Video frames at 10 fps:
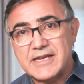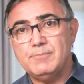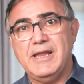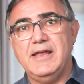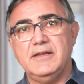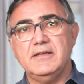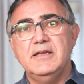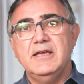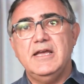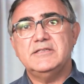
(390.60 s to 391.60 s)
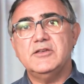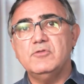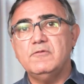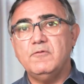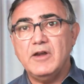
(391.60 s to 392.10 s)
care planning is a
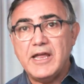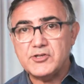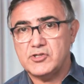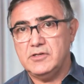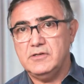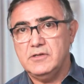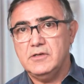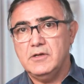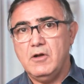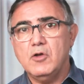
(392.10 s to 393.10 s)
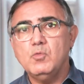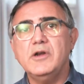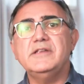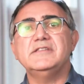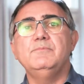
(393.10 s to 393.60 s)
reflection on
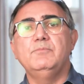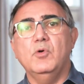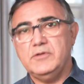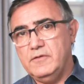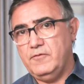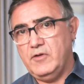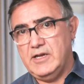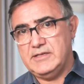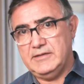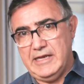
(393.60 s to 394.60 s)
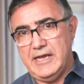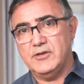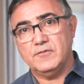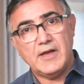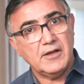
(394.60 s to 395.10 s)
what is important for us at the
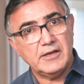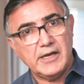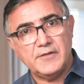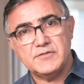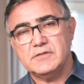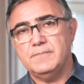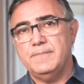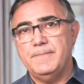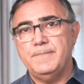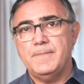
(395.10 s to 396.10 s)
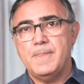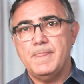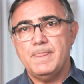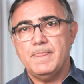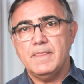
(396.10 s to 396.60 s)
end of our lives.
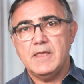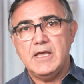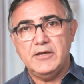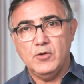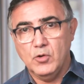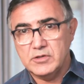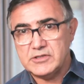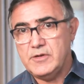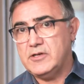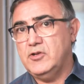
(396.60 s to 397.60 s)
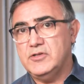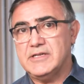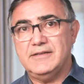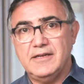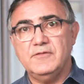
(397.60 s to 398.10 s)
It also includes
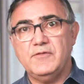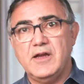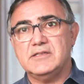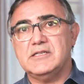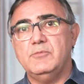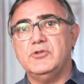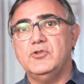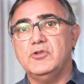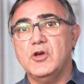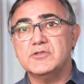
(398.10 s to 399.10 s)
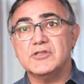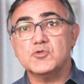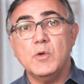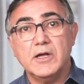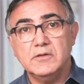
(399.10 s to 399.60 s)
identifying someone who knows
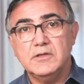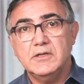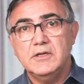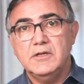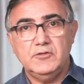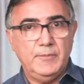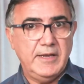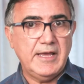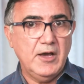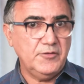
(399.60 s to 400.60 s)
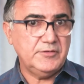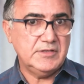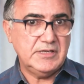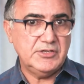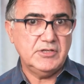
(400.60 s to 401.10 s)
us well to make health
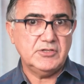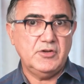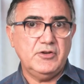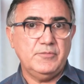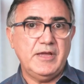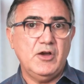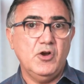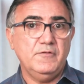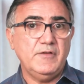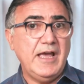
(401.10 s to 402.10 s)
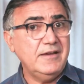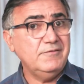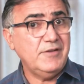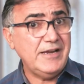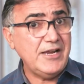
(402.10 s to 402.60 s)
decisions on our behalf and
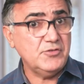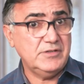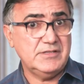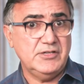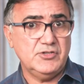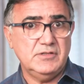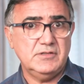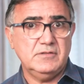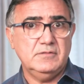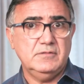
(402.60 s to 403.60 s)
financial decisions